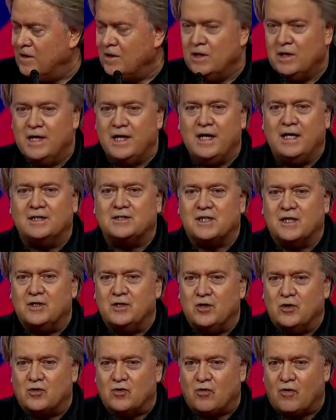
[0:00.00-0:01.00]
He's in
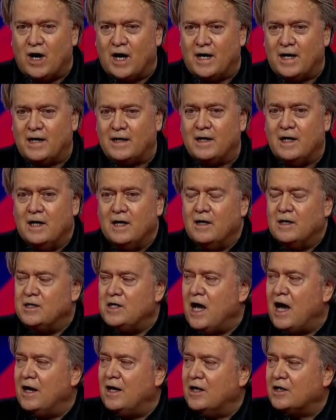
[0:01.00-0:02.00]
Ukraine.
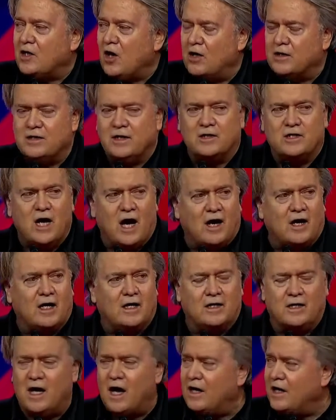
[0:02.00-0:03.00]

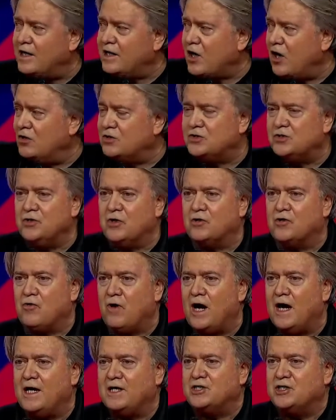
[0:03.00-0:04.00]
Yellen goes to
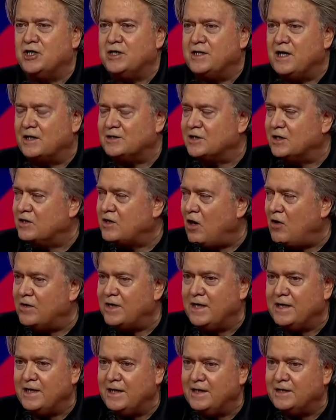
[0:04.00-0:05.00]
Ukraine. She doesn't go
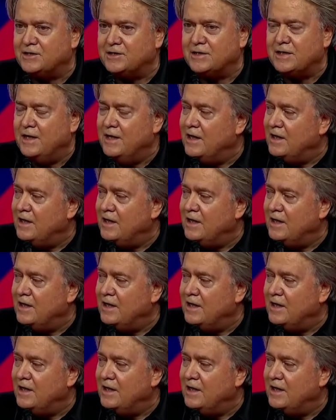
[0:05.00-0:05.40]
to East